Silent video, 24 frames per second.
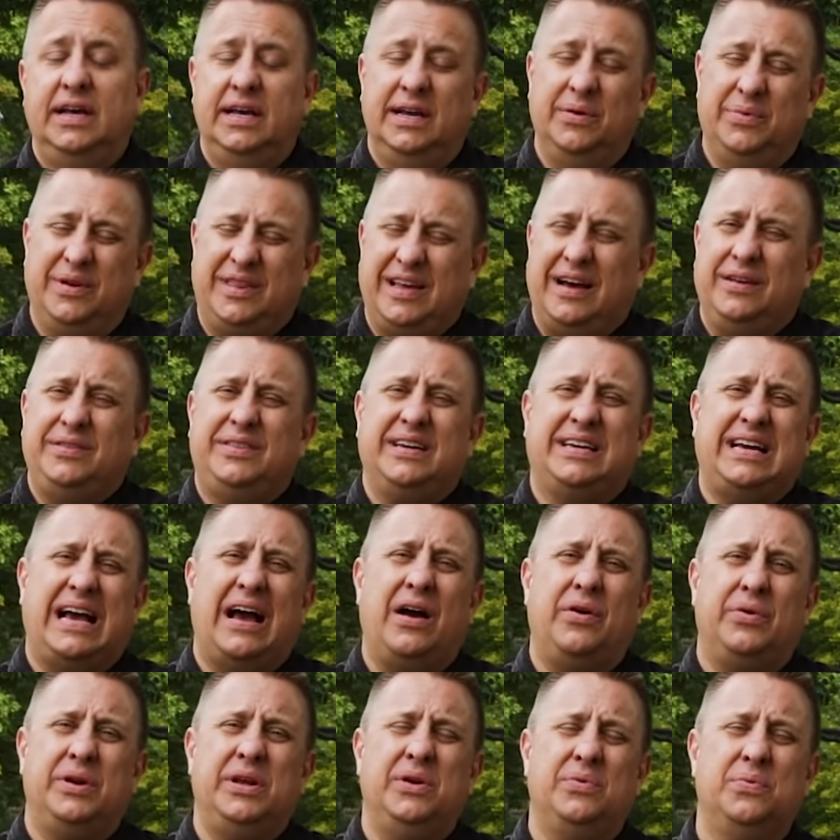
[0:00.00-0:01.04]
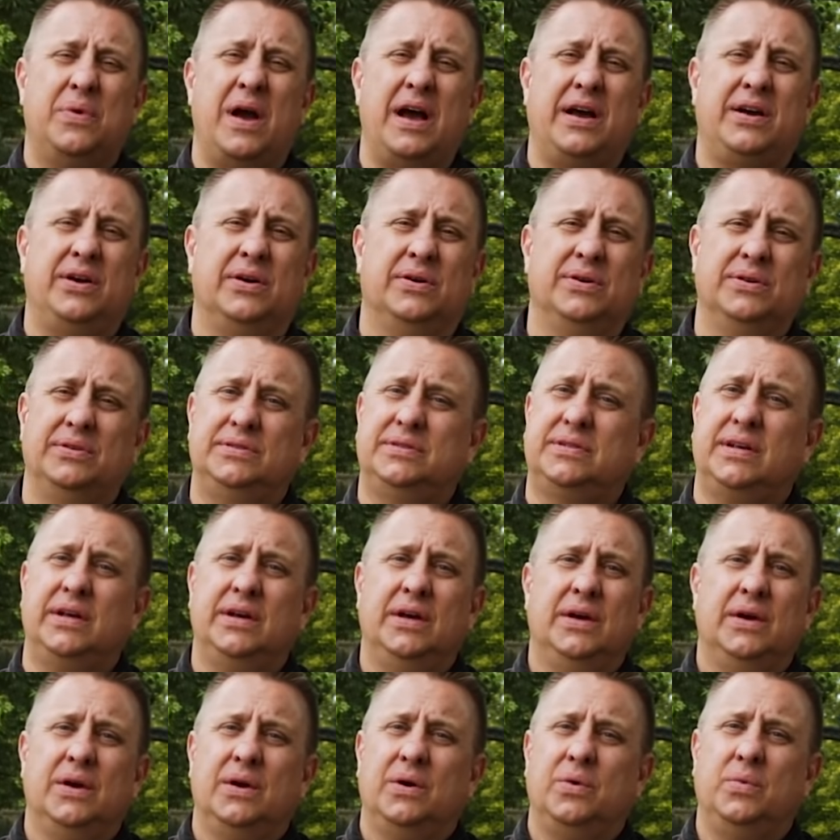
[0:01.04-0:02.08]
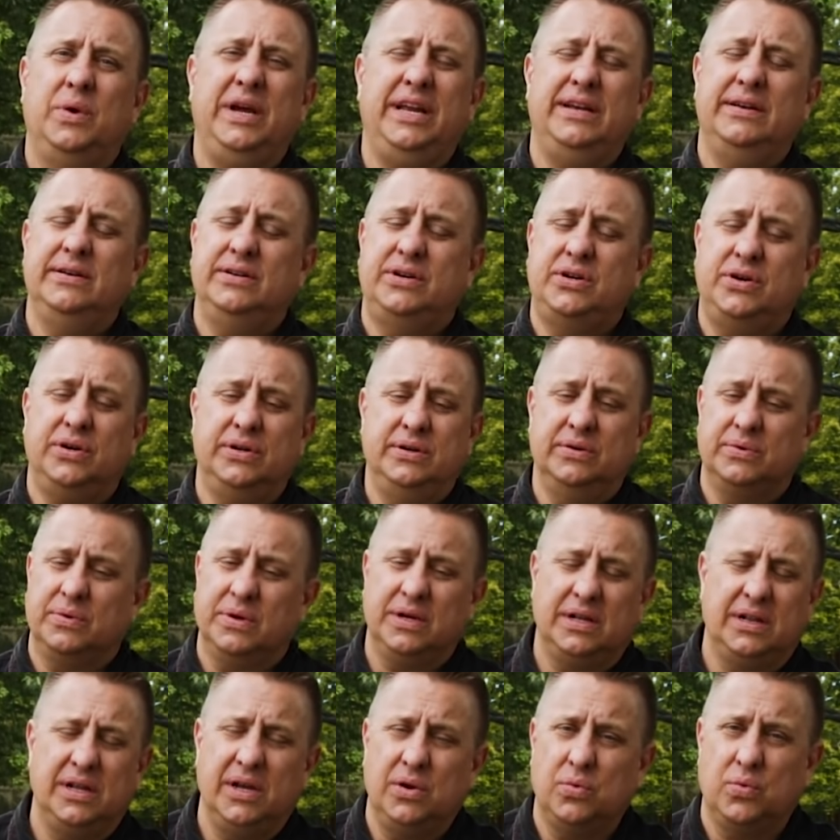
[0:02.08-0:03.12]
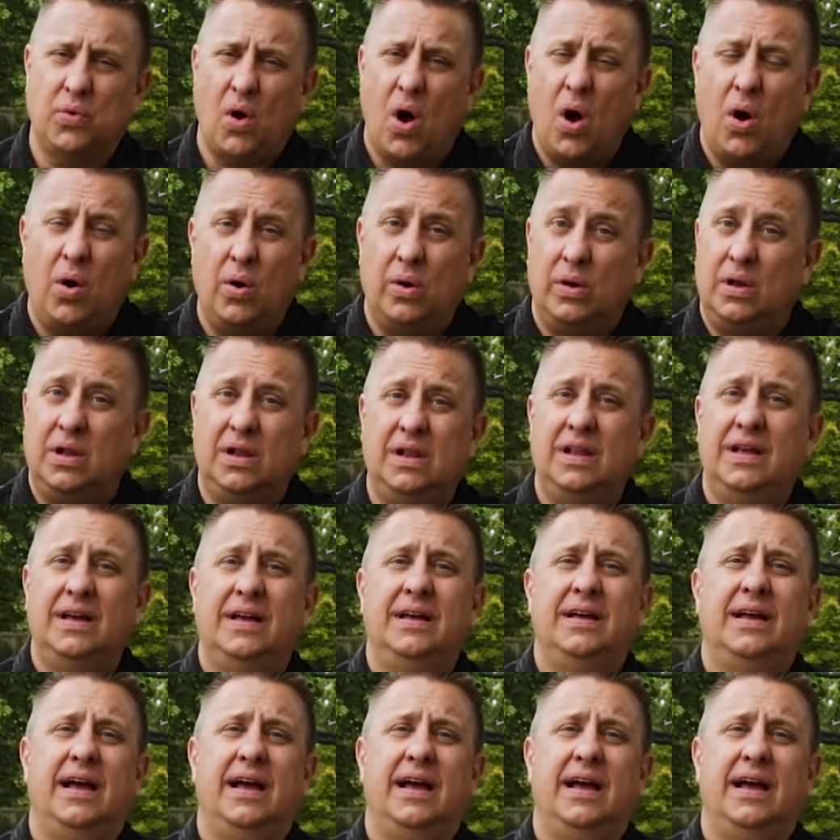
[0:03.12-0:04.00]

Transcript: And without the county records, Wheaton couldn't really roll